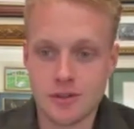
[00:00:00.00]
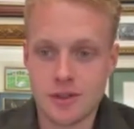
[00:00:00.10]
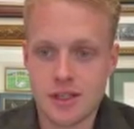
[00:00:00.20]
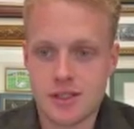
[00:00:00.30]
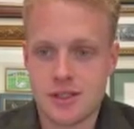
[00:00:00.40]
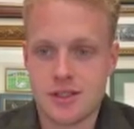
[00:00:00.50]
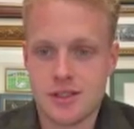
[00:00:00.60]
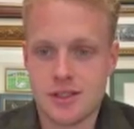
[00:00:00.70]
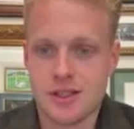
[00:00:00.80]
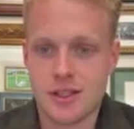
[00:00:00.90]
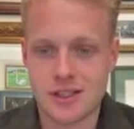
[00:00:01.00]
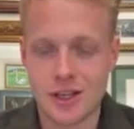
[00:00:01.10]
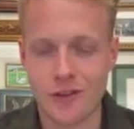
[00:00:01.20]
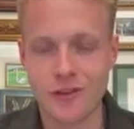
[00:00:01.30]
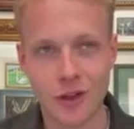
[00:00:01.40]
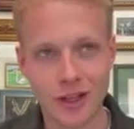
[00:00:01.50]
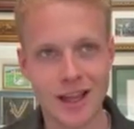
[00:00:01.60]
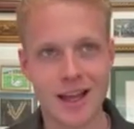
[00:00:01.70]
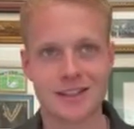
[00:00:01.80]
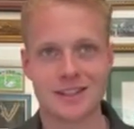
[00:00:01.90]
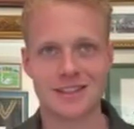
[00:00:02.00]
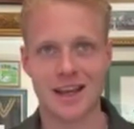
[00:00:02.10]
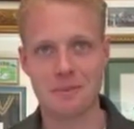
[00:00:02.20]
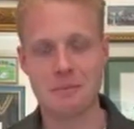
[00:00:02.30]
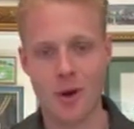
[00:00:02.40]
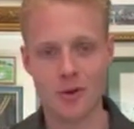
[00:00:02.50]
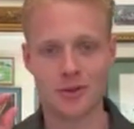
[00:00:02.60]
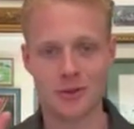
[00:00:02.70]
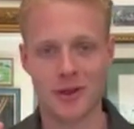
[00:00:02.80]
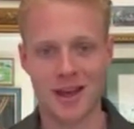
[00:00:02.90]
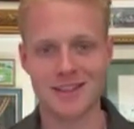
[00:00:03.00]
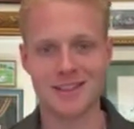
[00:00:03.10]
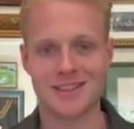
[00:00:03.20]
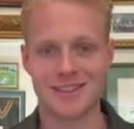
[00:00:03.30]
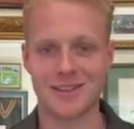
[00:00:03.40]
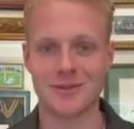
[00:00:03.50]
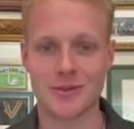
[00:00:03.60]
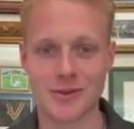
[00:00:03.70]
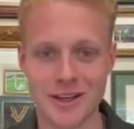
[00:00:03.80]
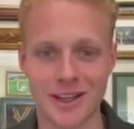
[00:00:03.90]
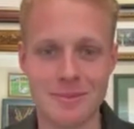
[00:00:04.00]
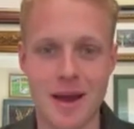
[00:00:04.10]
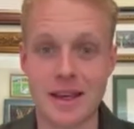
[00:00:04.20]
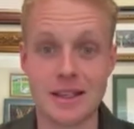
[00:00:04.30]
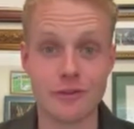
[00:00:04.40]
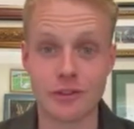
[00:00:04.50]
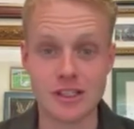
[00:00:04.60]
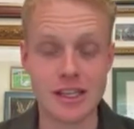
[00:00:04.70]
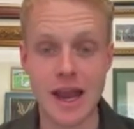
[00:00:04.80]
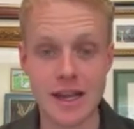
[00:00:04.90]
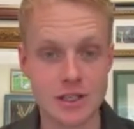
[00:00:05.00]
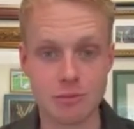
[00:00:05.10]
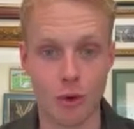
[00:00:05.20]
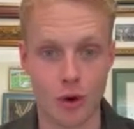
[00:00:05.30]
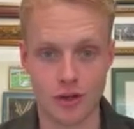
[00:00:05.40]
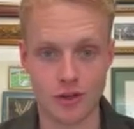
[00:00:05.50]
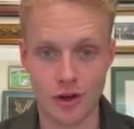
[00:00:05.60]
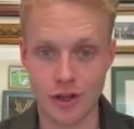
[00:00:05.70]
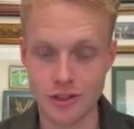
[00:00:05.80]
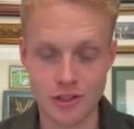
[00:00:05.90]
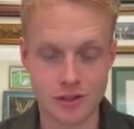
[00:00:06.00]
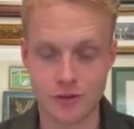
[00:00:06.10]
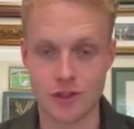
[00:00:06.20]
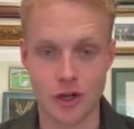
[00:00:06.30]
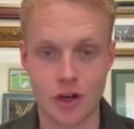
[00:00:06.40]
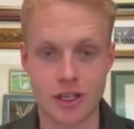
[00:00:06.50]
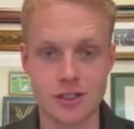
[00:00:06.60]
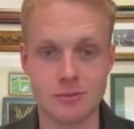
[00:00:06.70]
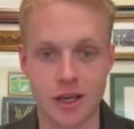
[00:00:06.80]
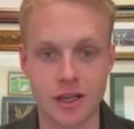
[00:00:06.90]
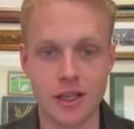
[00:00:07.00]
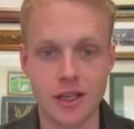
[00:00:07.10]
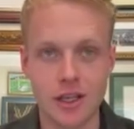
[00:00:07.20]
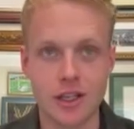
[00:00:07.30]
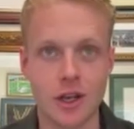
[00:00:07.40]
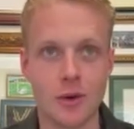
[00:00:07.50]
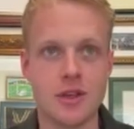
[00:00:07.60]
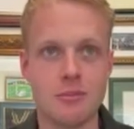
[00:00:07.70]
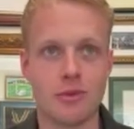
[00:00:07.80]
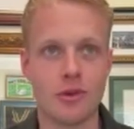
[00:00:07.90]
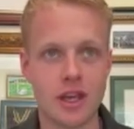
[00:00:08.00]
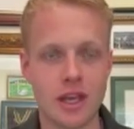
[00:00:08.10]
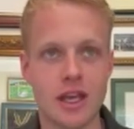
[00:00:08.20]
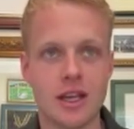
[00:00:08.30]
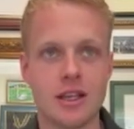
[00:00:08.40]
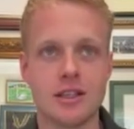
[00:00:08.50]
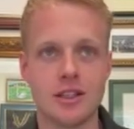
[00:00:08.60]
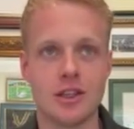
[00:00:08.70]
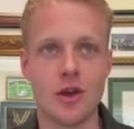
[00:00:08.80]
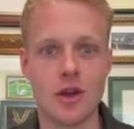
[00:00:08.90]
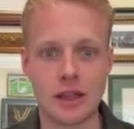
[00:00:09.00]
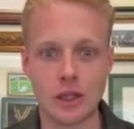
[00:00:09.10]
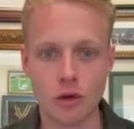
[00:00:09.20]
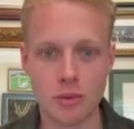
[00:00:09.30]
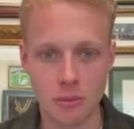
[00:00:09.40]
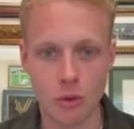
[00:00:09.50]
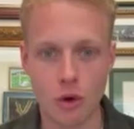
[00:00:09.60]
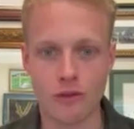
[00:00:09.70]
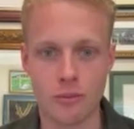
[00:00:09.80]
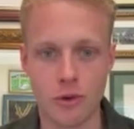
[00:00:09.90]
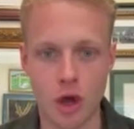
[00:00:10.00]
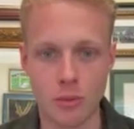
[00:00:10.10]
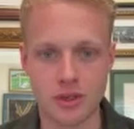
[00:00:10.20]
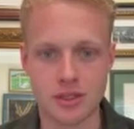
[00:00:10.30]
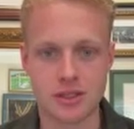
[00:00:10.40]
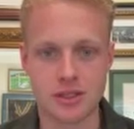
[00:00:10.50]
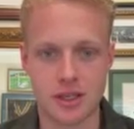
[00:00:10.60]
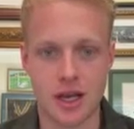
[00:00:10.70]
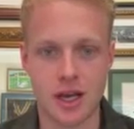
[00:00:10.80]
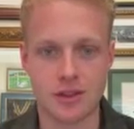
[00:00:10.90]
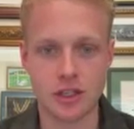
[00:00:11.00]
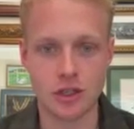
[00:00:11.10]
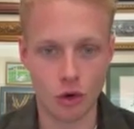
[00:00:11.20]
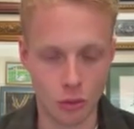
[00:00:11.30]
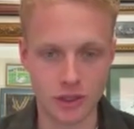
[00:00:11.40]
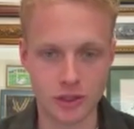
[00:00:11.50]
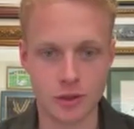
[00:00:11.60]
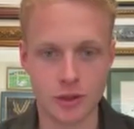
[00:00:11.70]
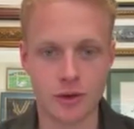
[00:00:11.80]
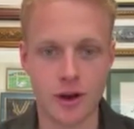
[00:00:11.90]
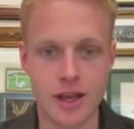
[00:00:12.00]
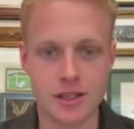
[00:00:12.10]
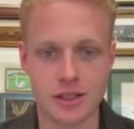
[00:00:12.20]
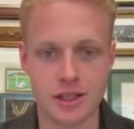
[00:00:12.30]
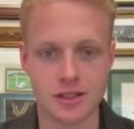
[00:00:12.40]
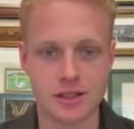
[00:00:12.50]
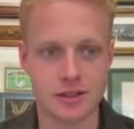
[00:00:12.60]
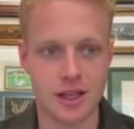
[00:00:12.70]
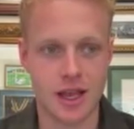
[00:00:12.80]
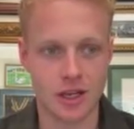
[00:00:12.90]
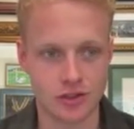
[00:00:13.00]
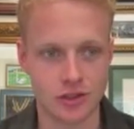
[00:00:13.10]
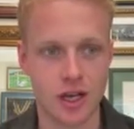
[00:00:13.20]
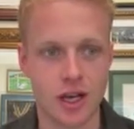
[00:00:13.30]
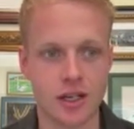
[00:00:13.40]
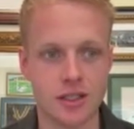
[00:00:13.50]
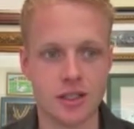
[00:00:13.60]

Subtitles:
it's, as I said, I feel like that emotional edge can really make a difference in any sport, not only just for jockeys, but when you're bringing in, a little bit more of a purpose than you normally do in a race, and there's that extra,